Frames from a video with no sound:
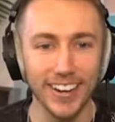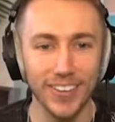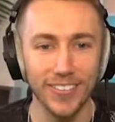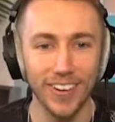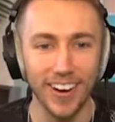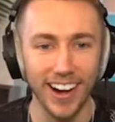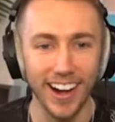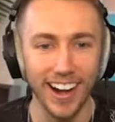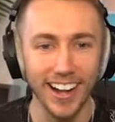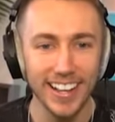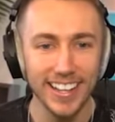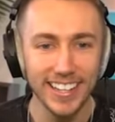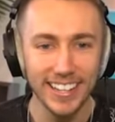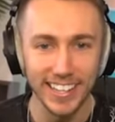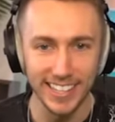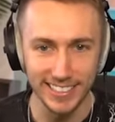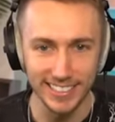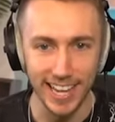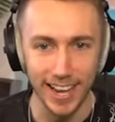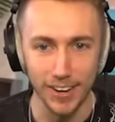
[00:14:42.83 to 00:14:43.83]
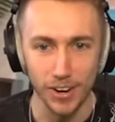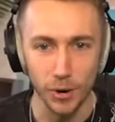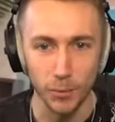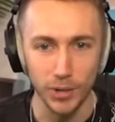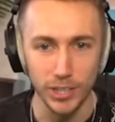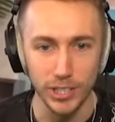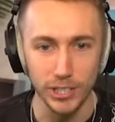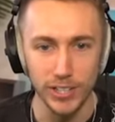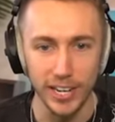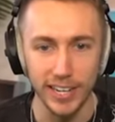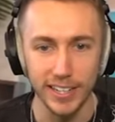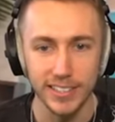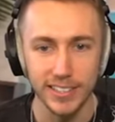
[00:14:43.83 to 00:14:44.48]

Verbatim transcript: What? what? Is that not what you did?